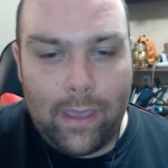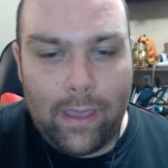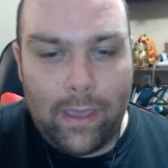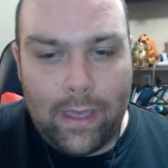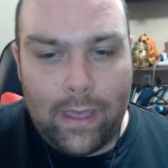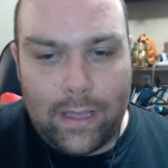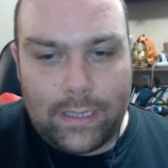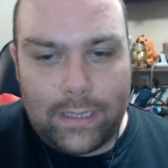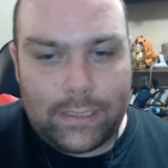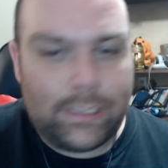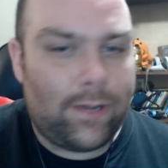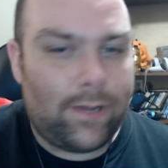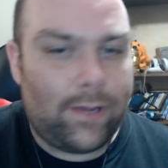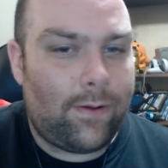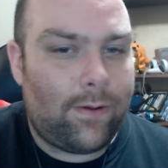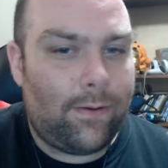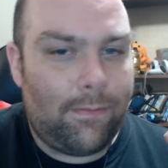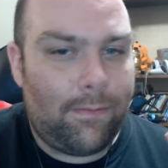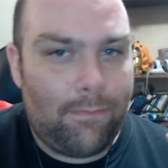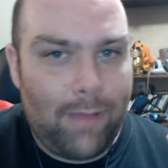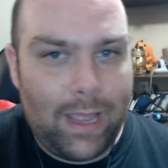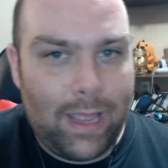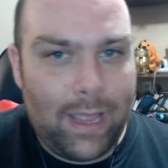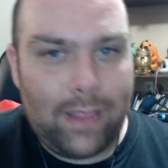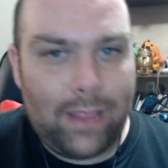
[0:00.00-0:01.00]
So
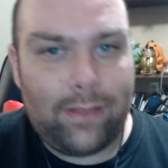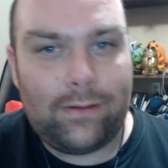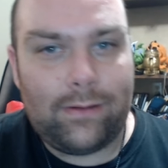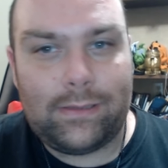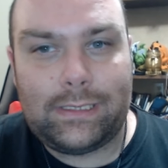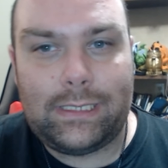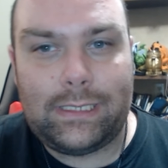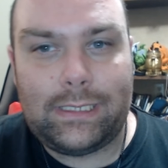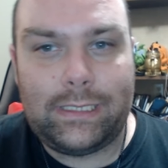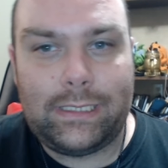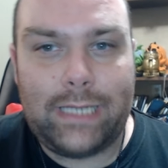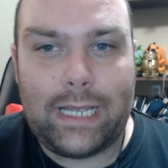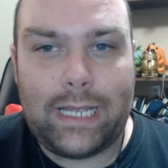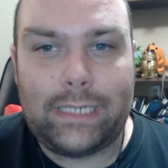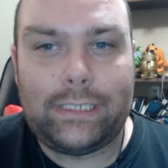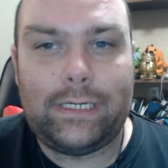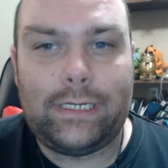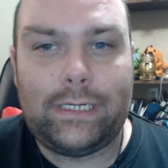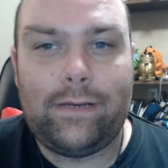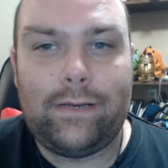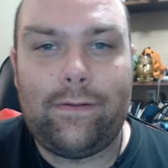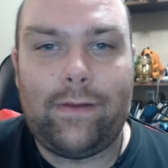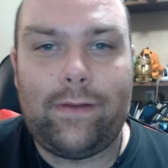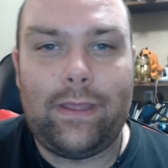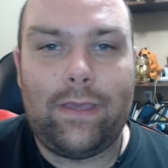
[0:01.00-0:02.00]
my little
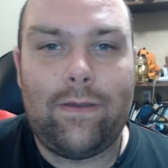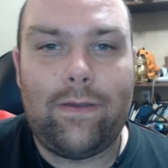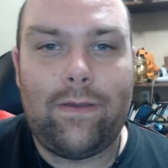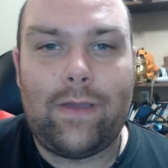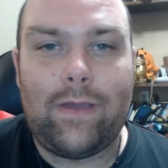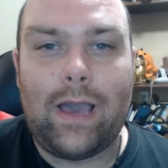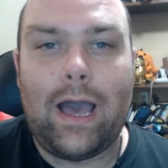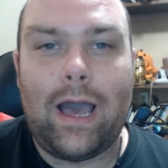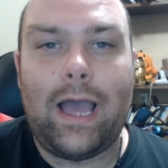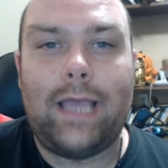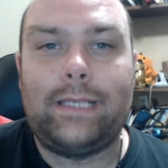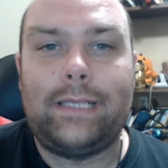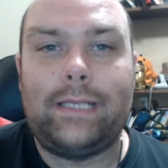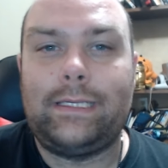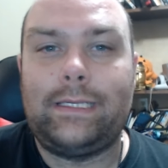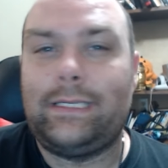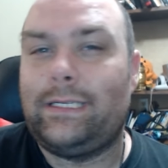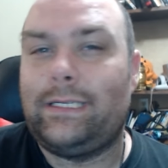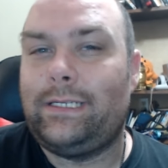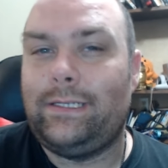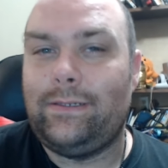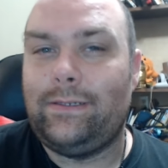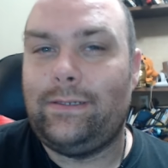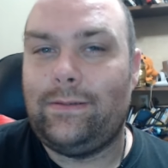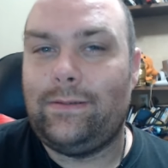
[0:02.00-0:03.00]
suggestion to you guys
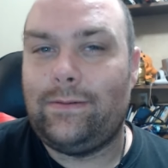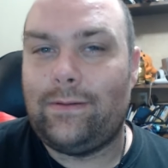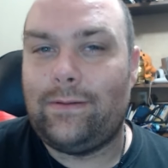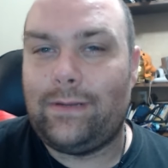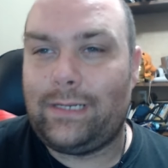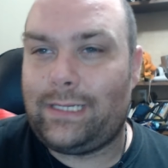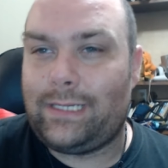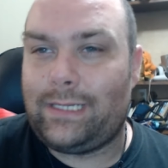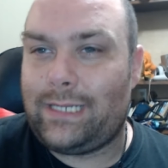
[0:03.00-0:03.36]
is to